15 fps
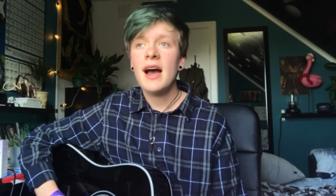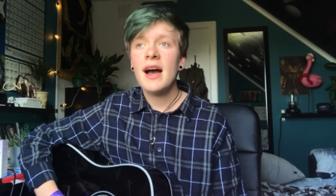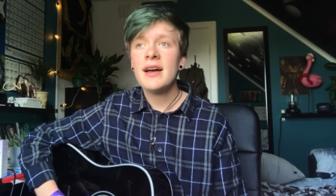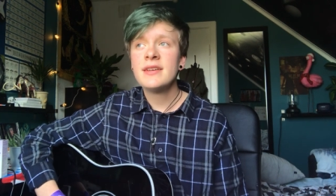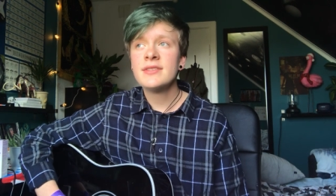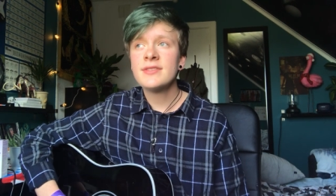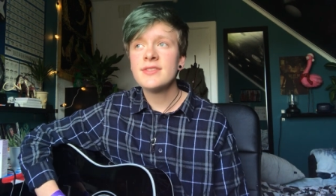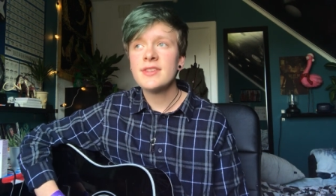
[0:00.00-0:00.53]

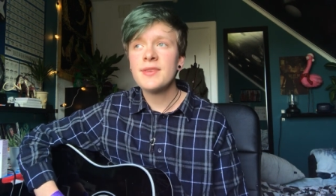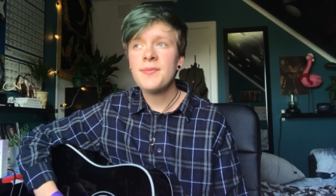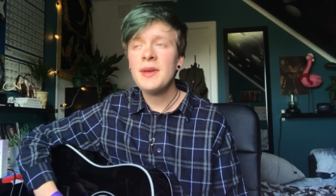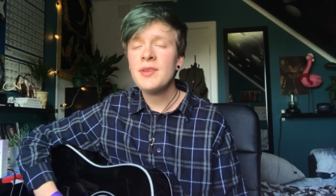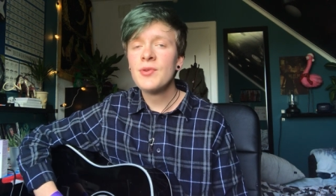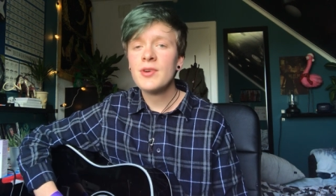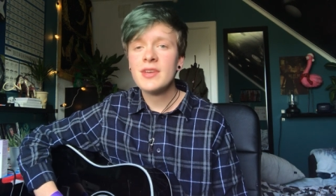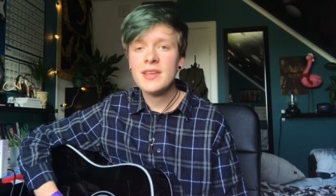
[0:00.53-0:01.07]
and it
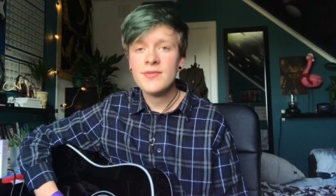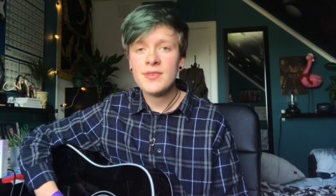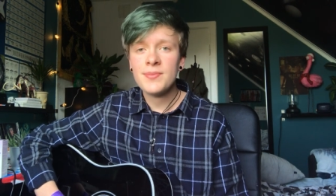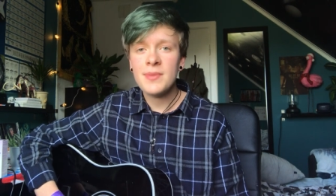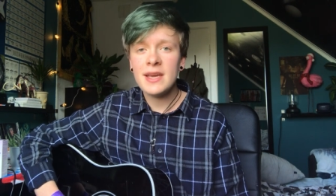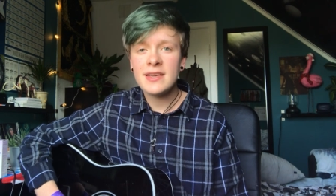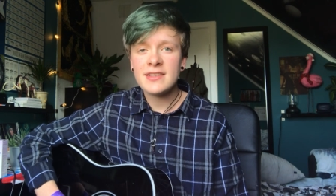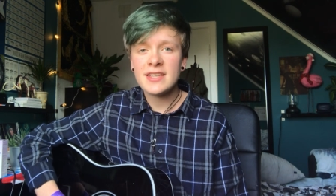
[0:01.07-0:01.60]
may not even
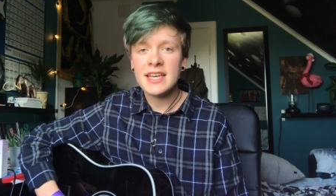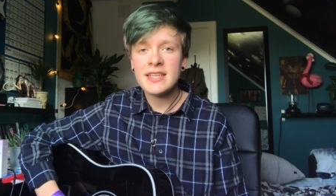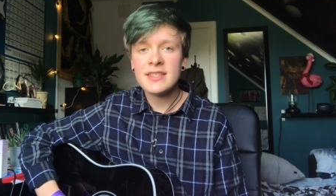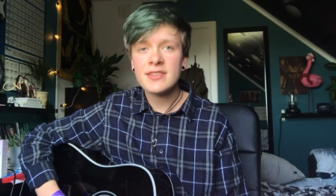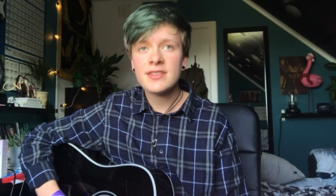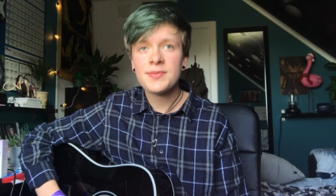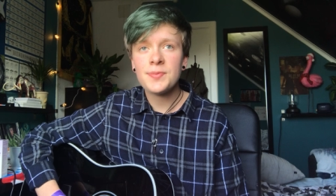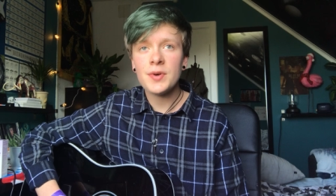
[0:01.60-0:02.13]
make
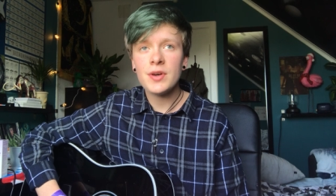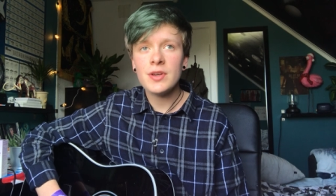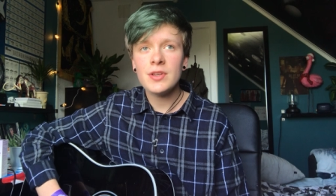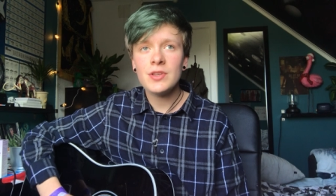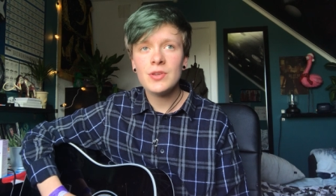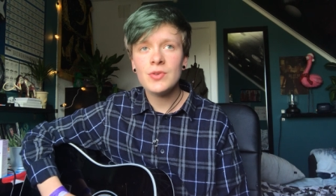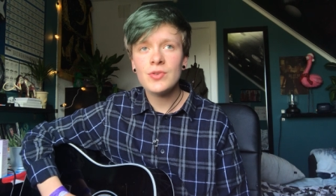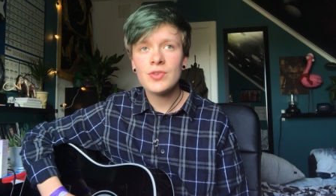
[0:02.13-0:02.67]
sense, but
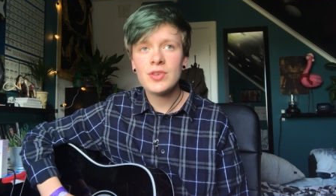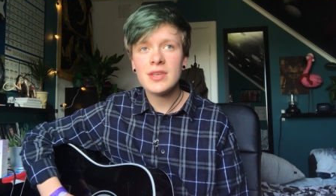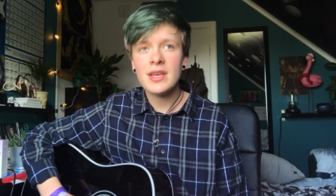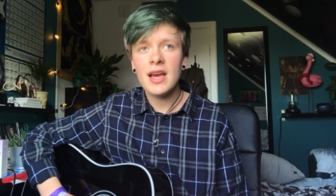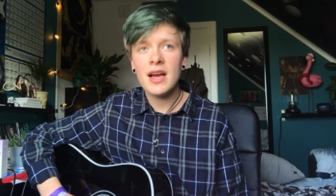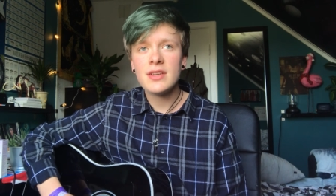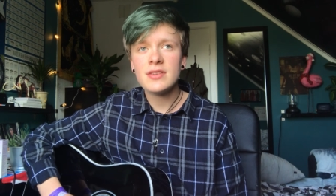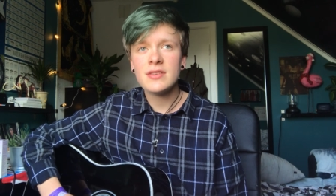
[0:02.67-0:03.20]

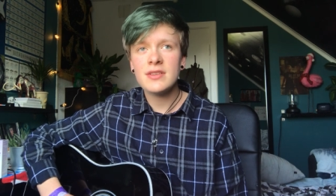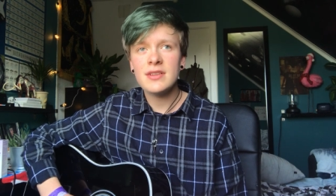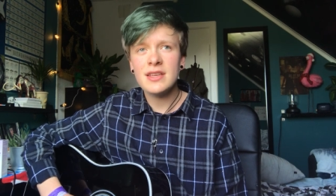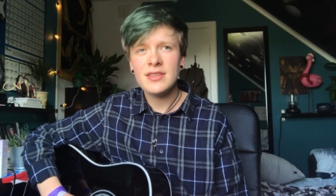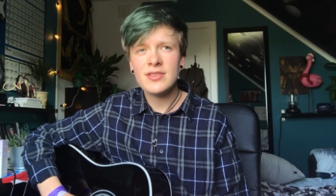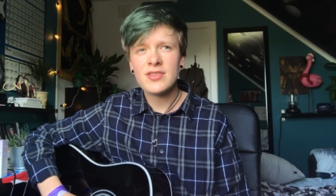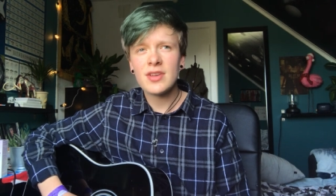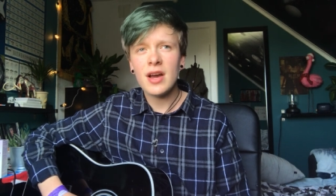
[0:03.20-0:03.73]
usually
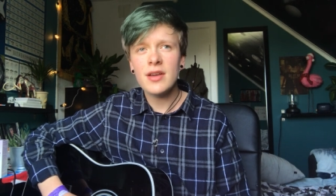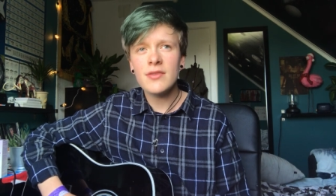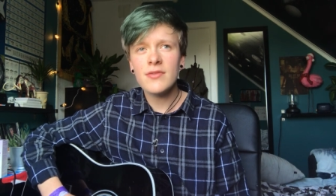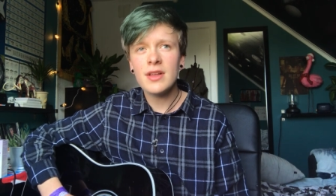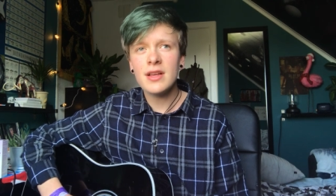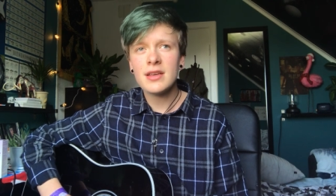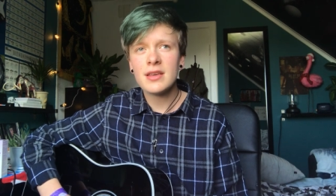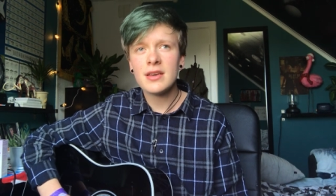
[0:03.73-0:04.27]
it's kind of